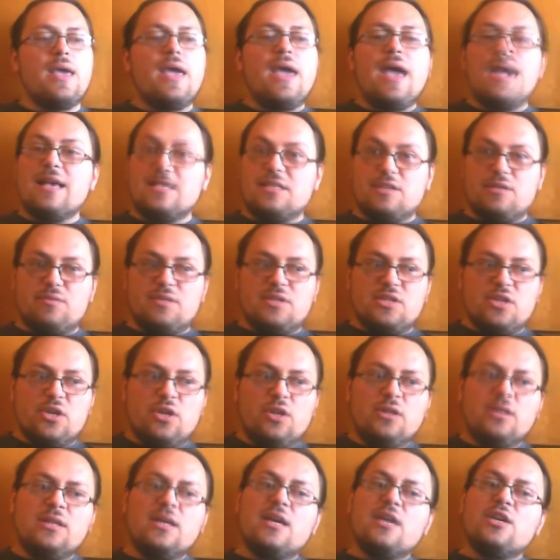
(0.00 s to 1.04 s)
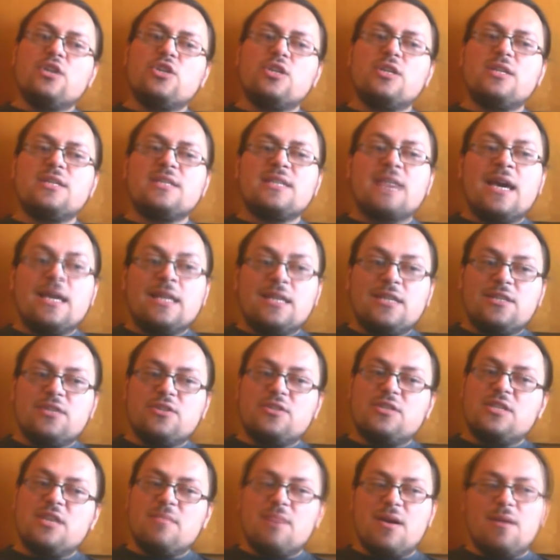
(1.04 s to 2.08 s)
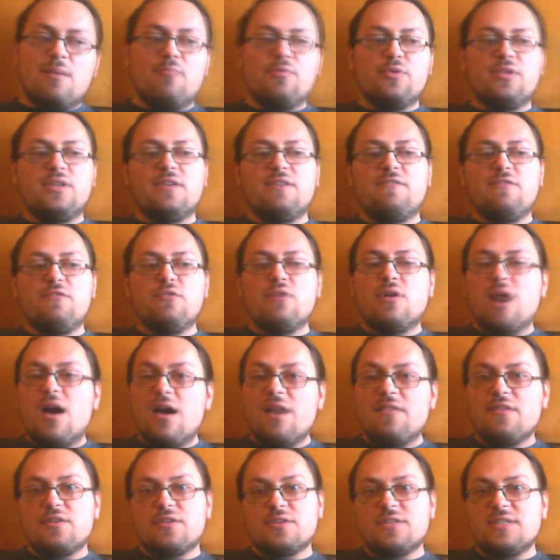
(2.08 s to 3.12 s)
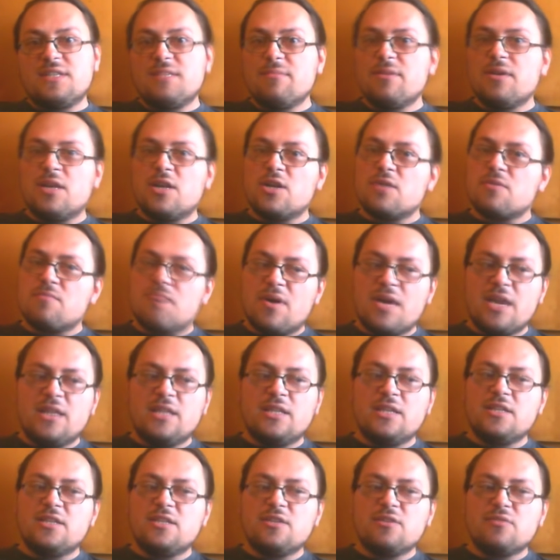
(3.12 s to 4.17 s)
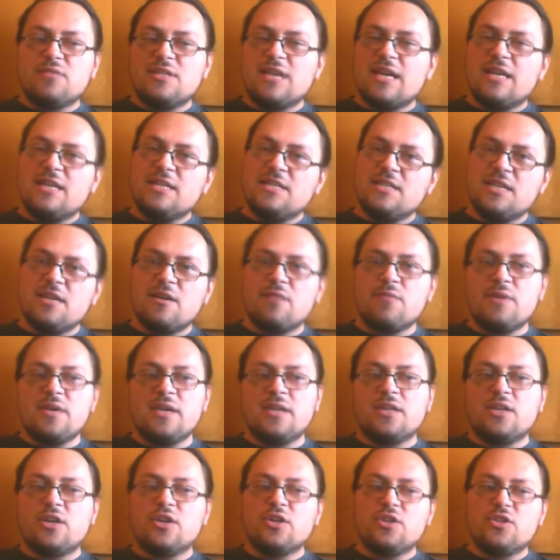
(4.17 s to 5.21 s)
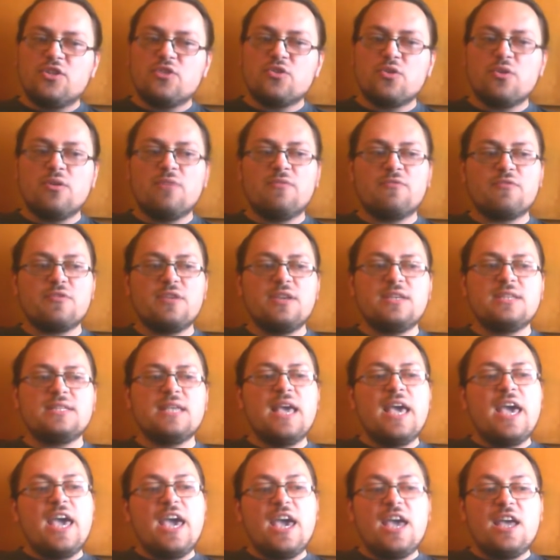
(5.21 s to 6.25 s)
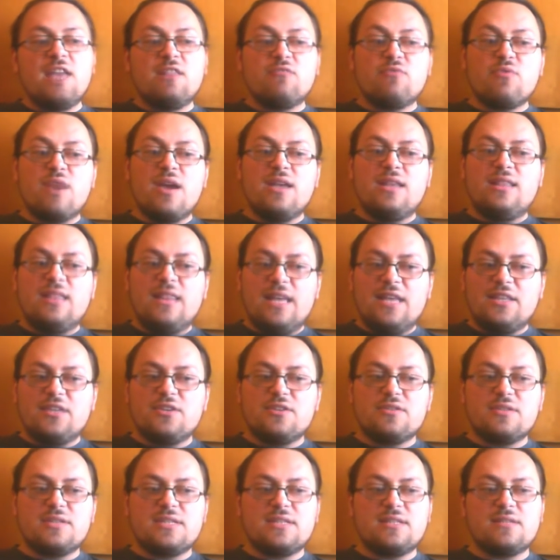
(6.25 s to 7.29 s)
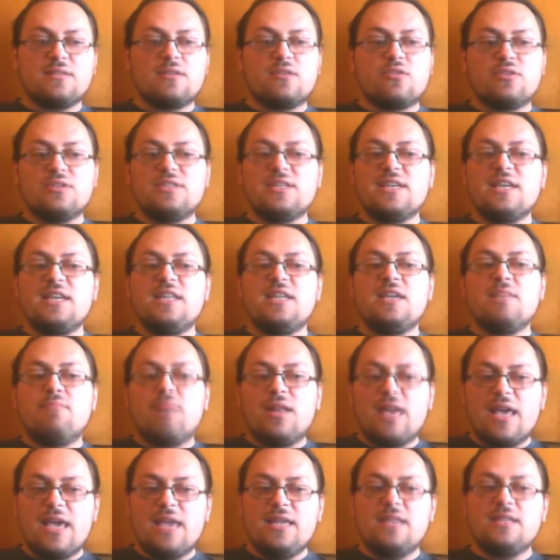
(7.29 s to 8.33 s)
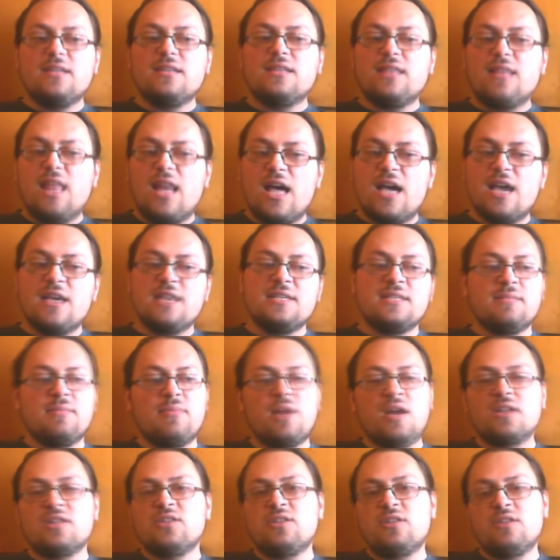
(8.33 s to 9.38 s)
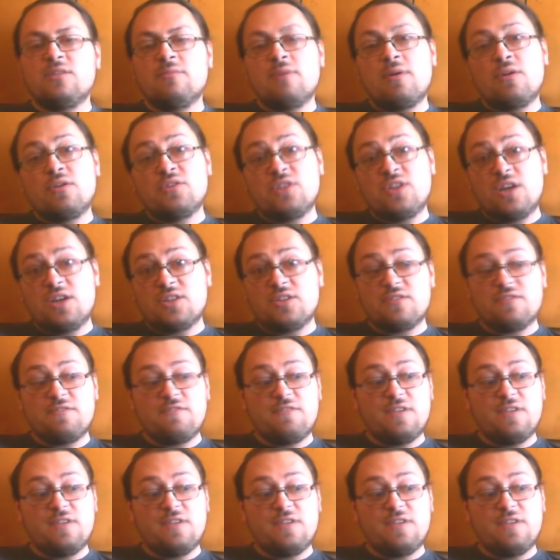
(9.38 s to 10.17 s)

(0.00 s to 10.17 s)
As a result, she decided to team up with a few other similar-minded totalitarian control freaks and write letters containing blatant lies about Dr.